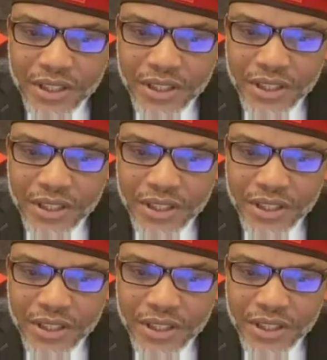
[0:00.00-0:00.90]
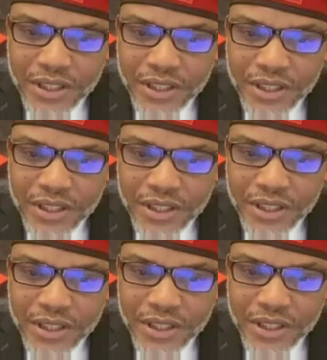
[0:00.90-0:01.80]

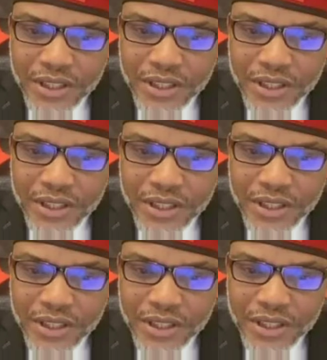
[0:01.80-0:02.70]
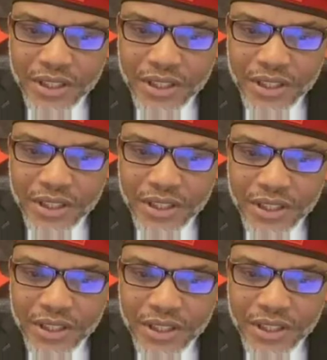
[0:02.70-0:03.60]

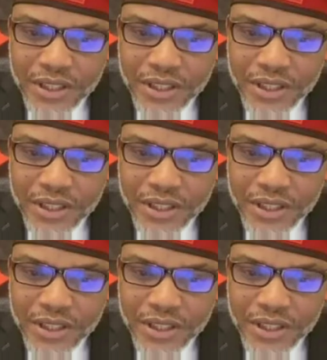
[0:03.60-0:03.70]
[no speech]